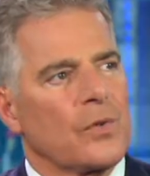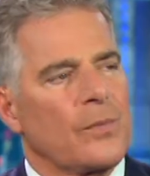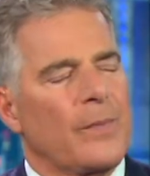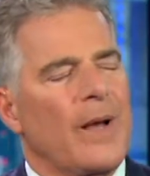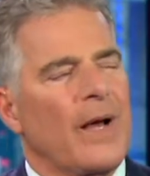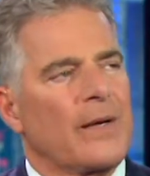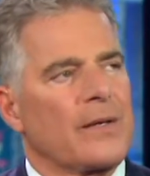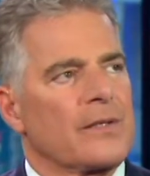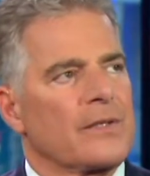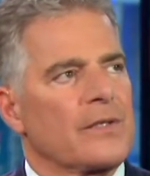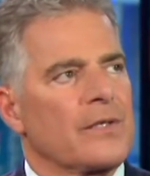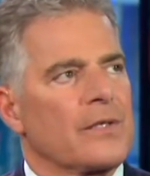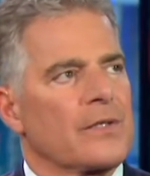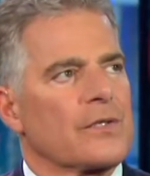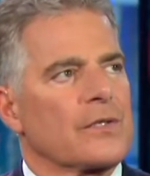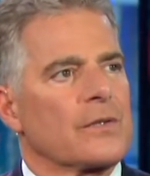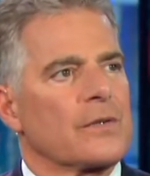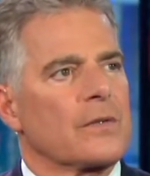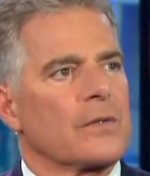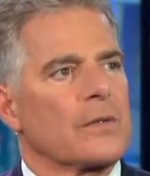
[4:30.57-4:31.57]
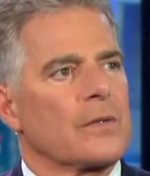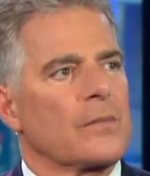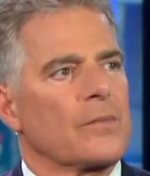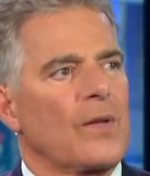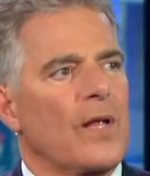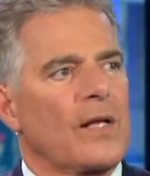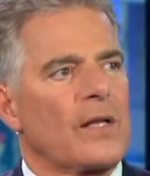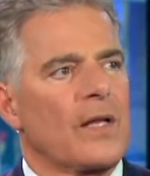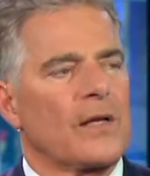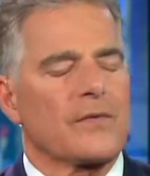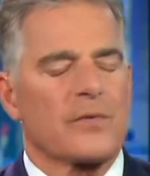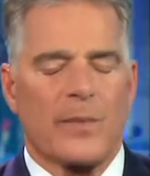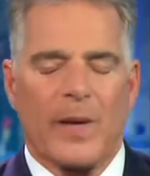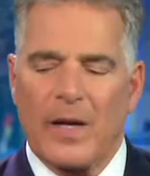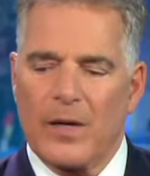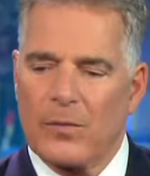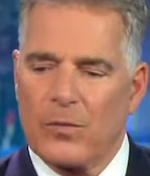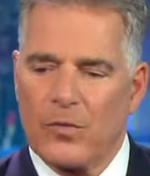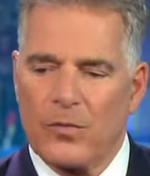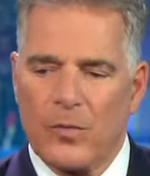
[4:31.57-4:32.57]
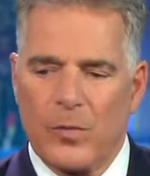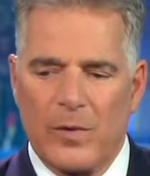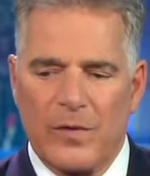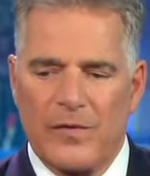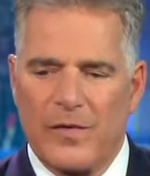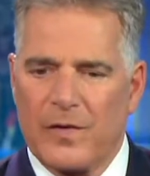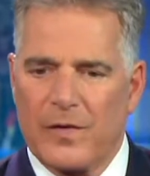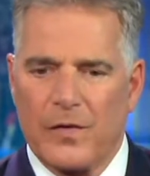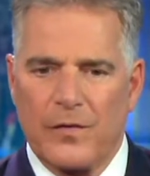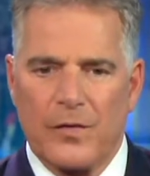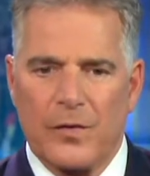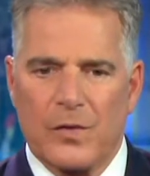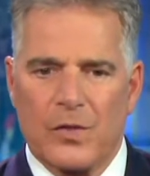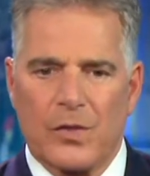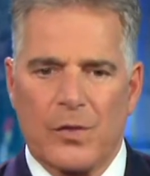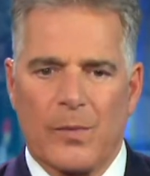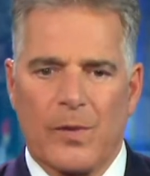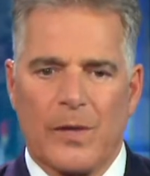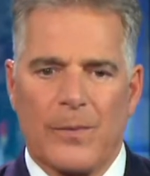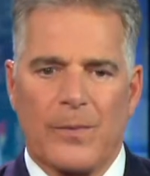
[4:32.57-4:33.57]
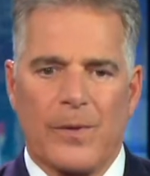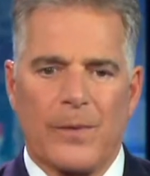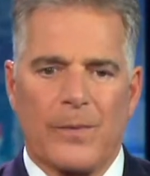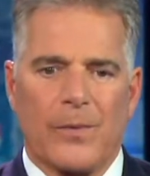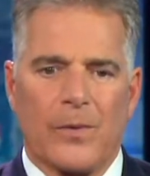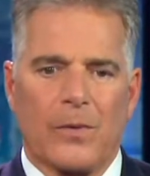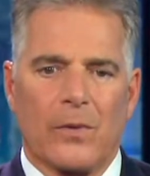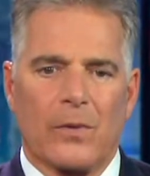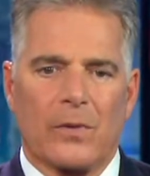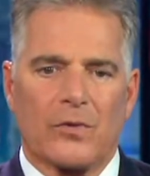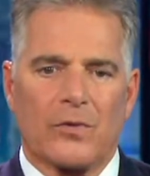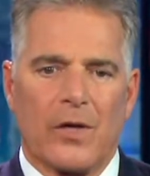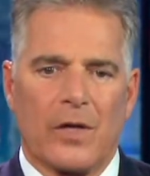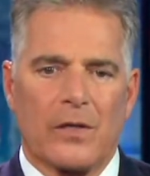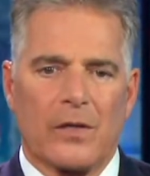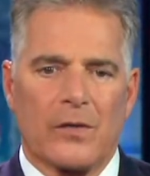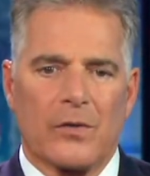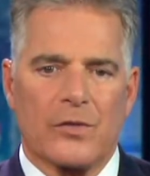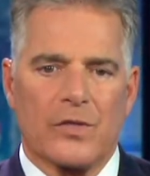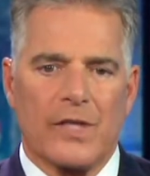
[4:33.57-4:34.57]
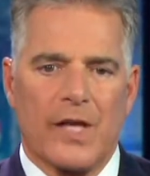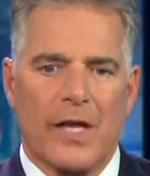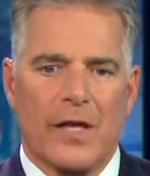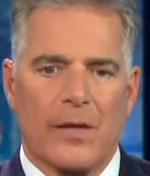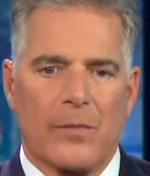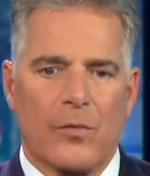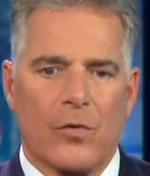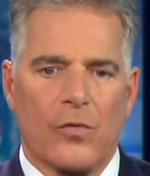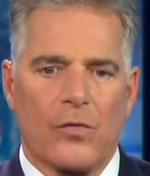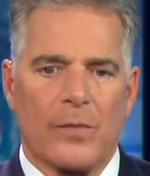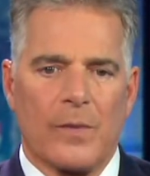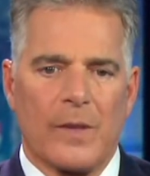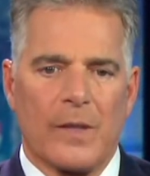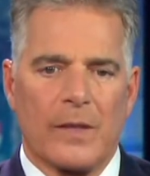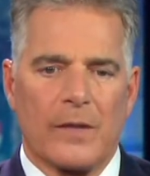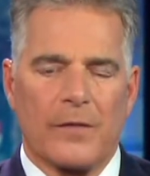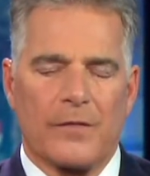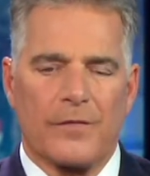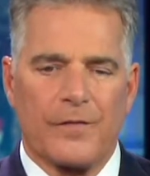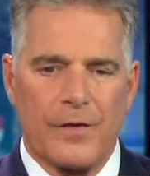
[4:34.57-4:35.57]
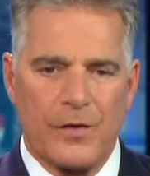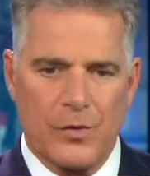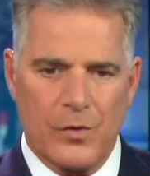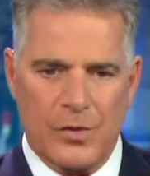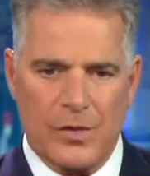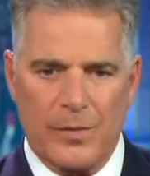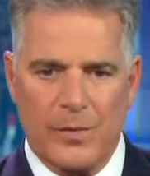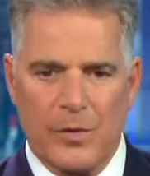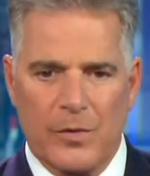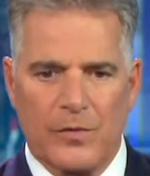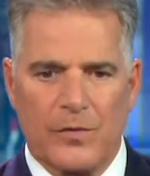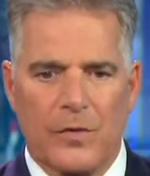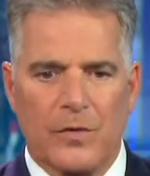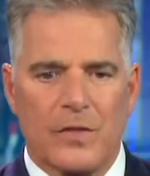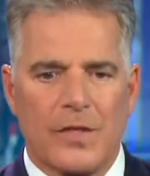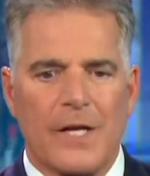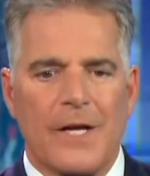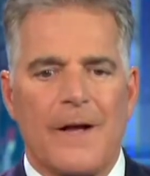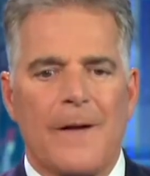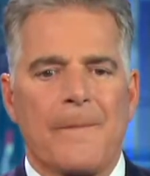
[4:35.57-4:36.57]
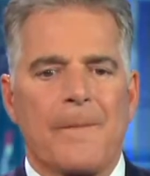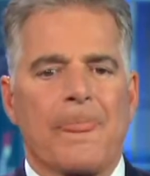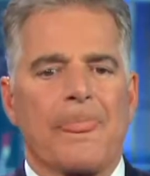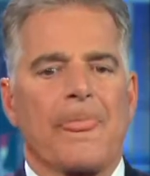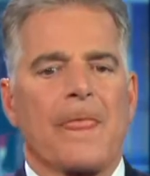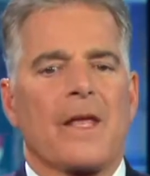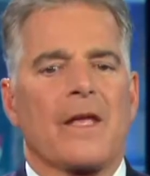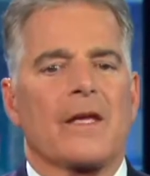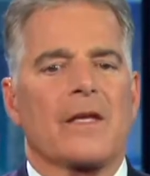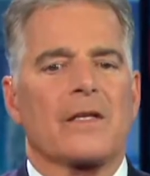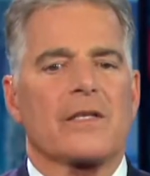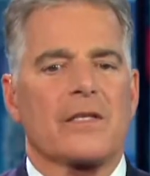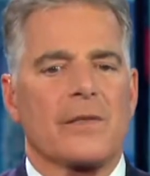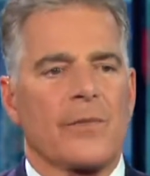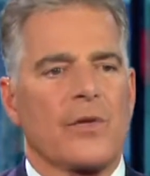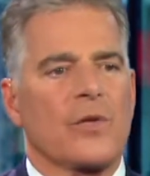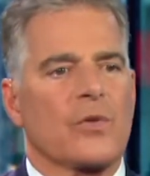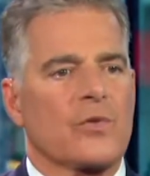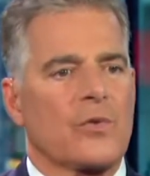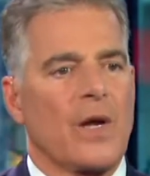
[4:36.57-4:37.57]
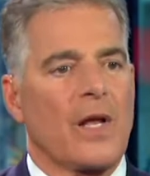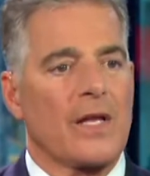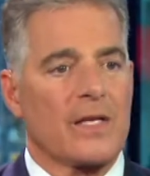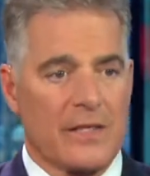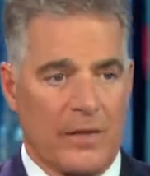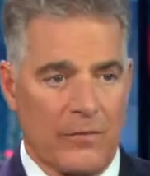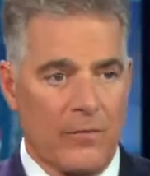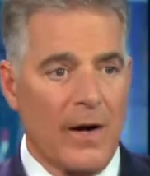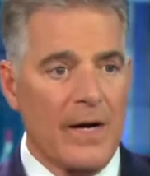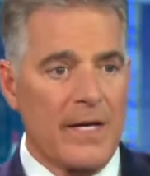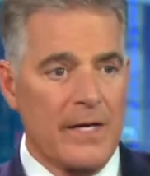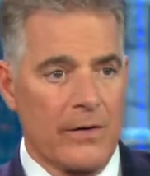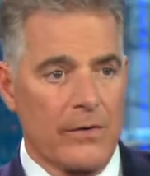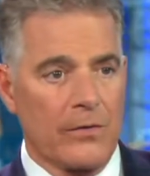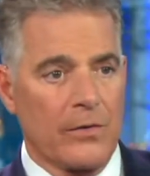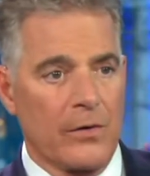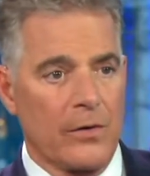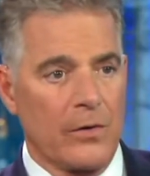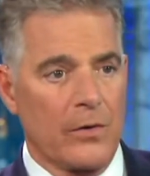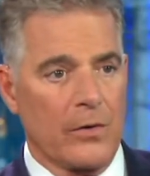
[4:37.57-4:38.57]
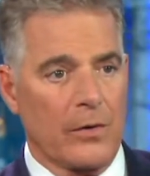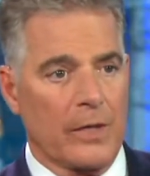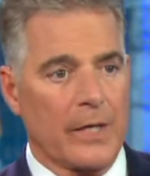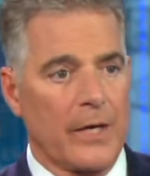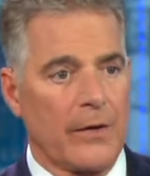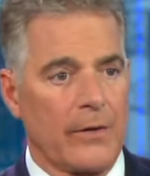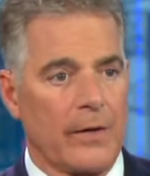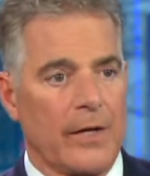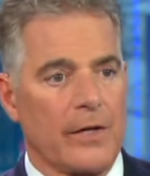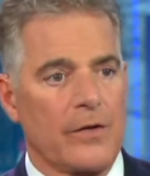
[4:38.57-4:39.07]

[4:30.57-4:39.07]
about is this. The Black Lives Matter movement, we've interviewed so many people and tried to understand the movement and feature some of those folks. Some of those rallies, and right here in the New York area,